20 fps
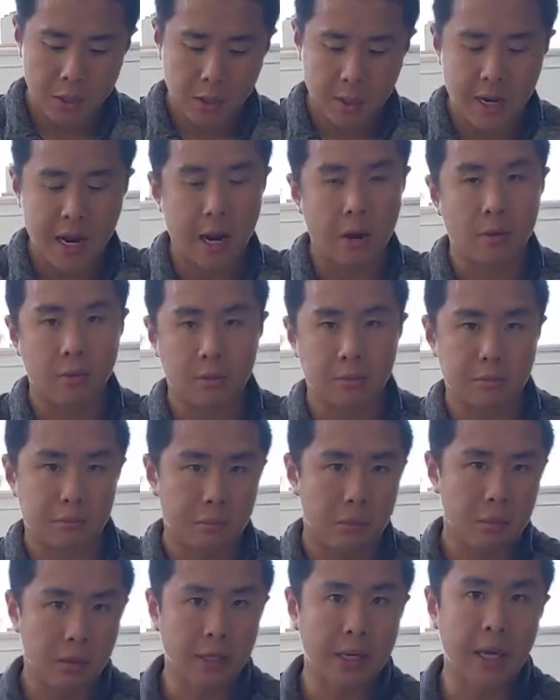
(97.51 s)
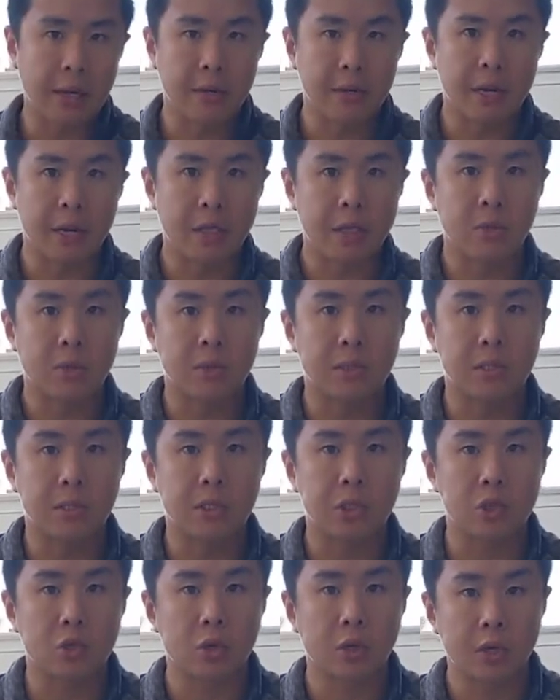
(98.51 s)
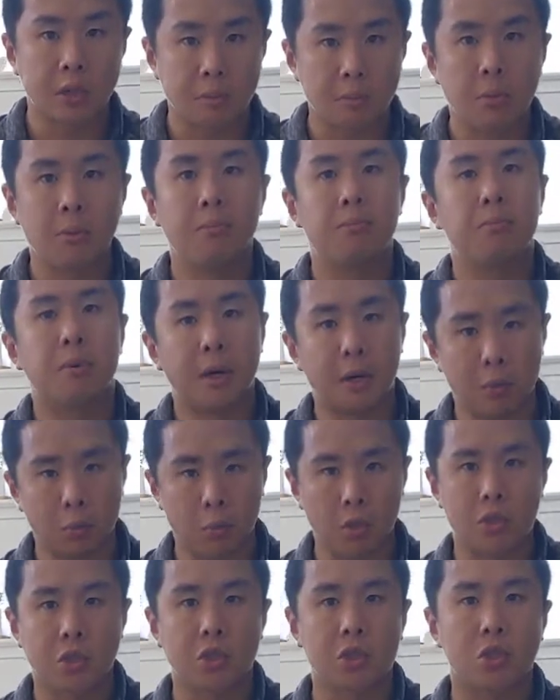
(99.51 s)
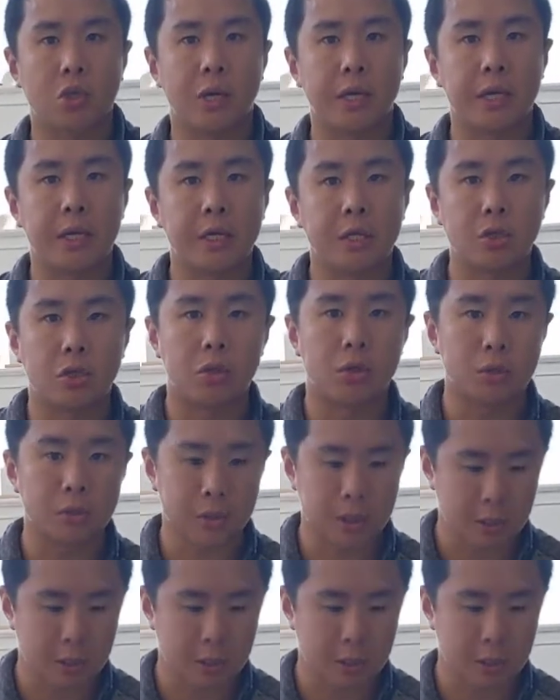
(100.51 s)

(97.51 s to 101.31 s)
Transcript: Now, again, not to its extreme, but we're just trying to introduce